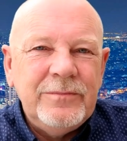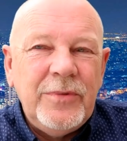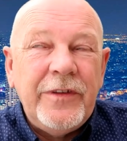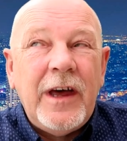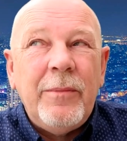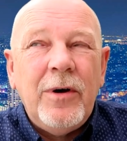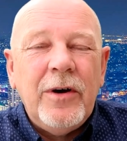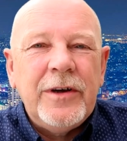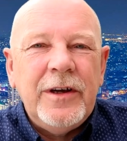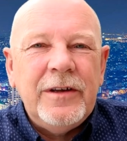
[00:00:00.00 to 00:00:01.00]
But that
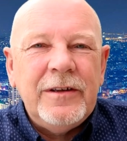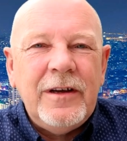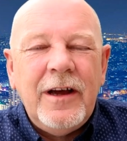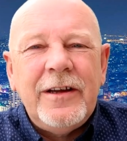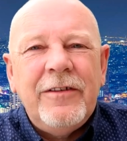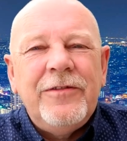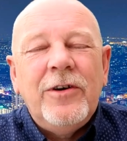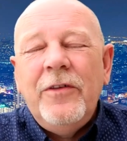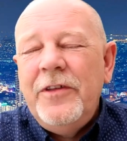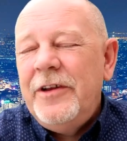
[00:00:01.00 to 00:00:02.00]
market, and I've
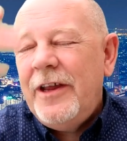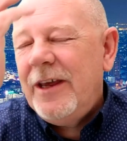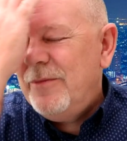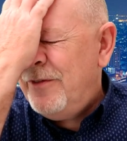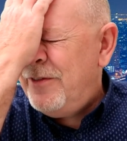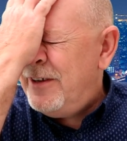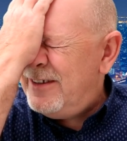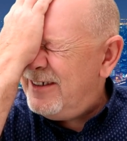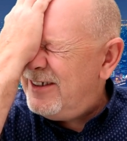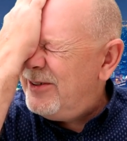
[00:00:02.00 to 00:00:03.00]
forgotten the name of it.
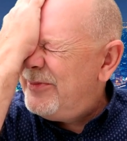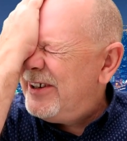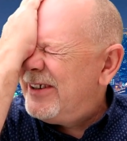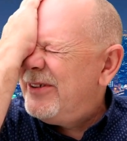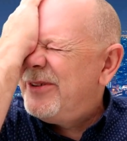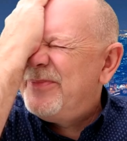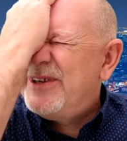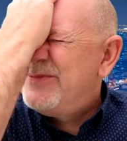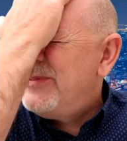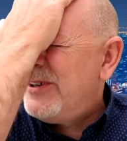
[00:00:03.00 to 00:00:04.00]
Oh my god, the
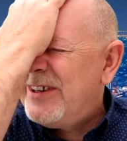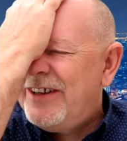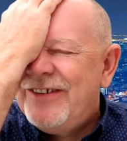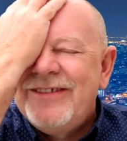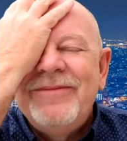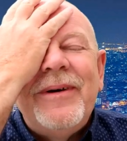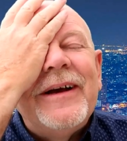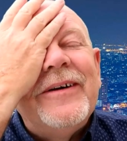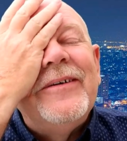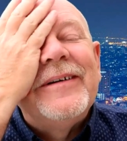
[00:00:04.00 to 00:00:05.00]
biggest market in
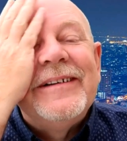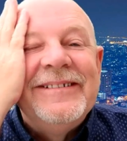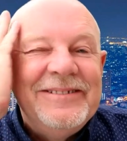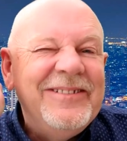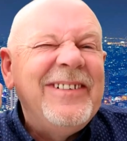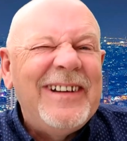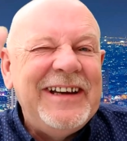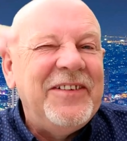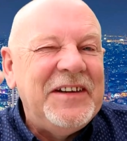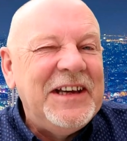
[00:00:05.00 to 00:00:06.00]
Bangkok. I'll get
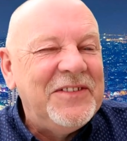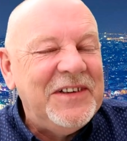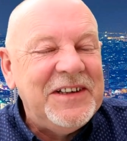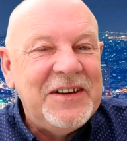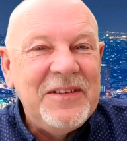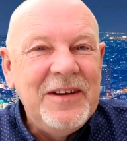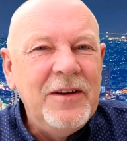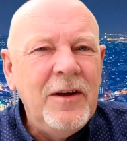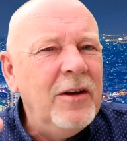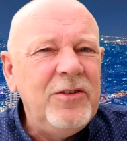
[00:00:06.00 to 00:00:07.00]
it on the next video.
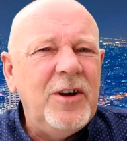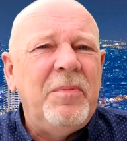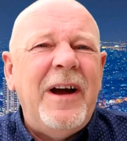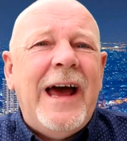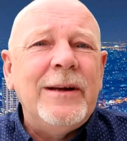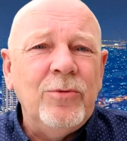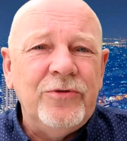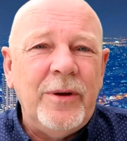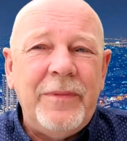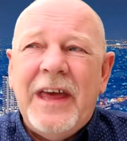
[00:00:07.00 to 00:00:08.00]
You could buy
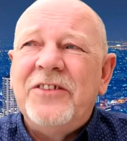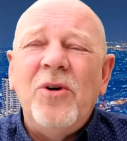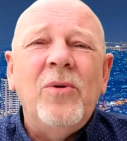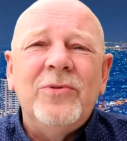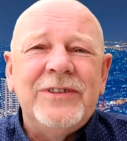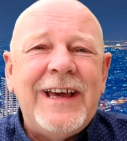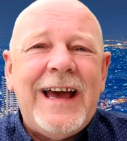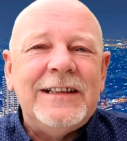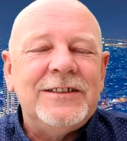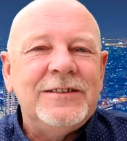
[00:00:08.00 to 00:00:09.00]
animals up there, dogs,
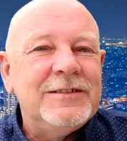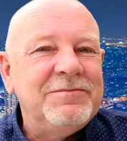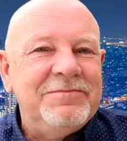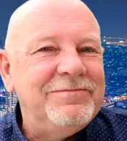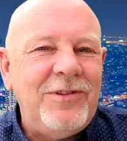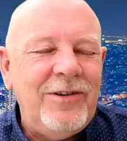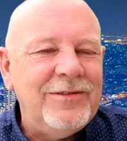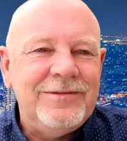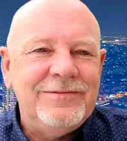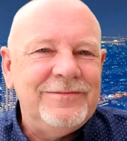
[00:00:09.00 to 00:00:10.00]
cats, oh,
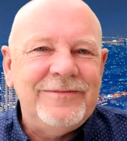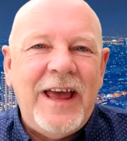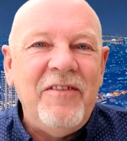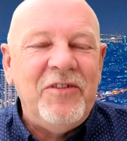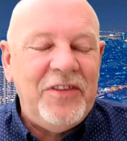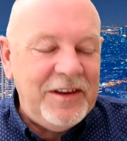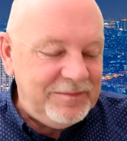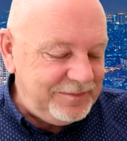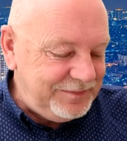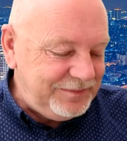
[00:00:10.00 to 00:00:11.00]
everything.
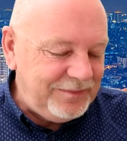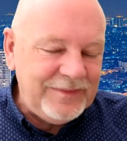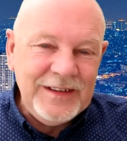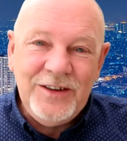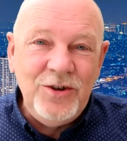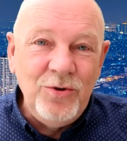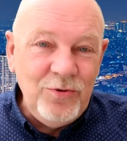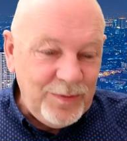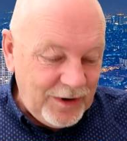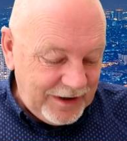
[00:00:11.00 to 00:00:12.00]

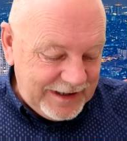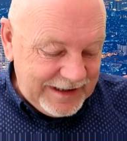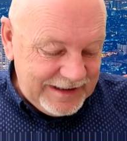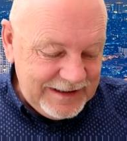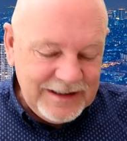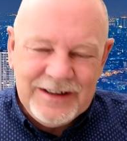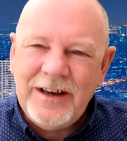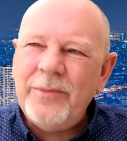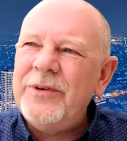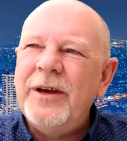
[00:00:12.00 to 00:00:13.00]
Huge market.
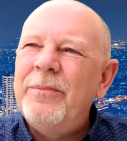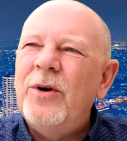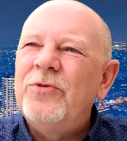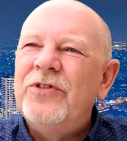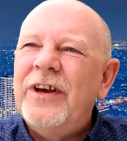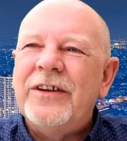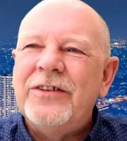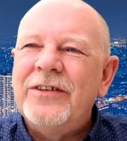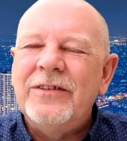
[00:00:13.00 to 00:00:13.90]
Up near Mochit.